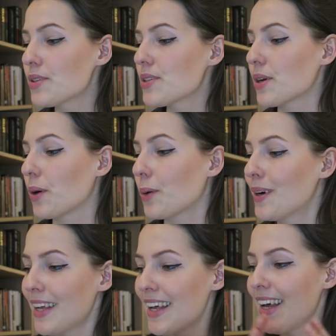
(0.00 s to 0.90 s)
So
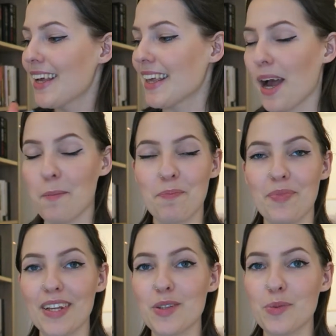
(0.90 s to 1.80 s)
yeah,
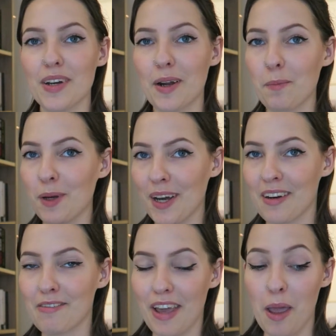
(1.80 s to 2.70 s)
that's what I'm kind
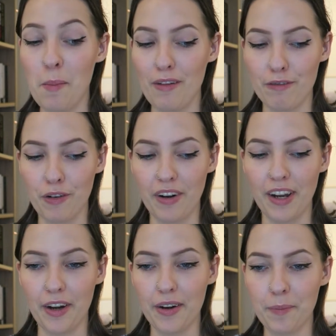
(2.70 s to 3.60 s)
of aiming for
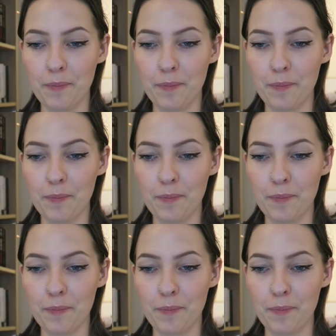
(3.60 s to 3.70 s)
here.